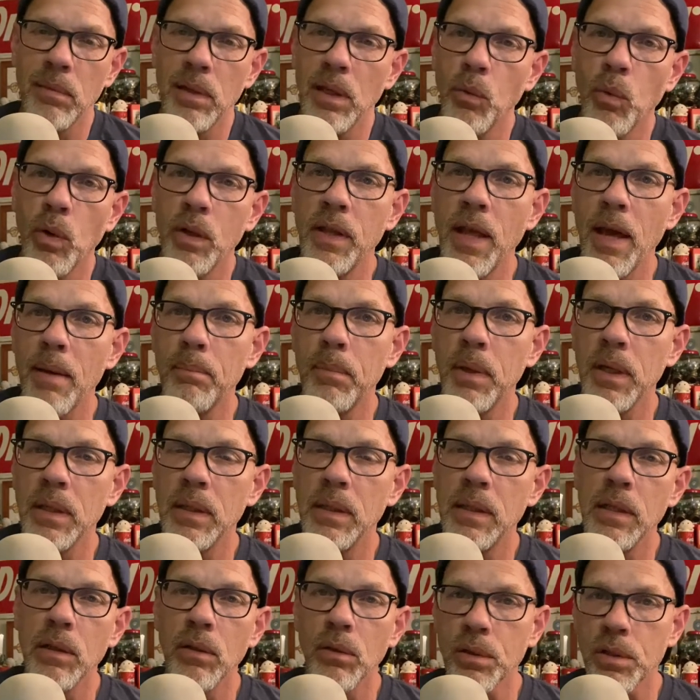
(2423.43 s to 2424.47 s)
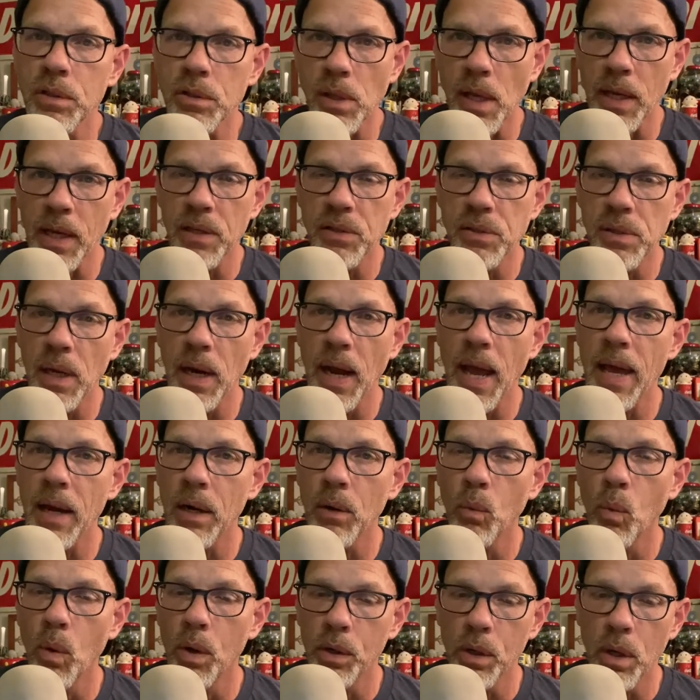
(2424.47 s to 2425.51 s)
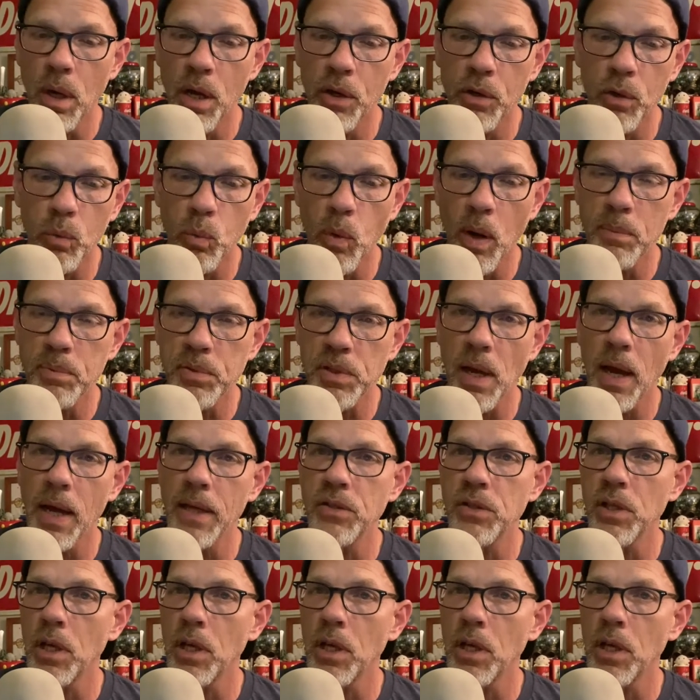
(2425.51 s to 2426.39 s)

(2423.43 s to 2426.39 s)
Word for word: It wasn't that big a deal because, like I said, I had a 100 websites.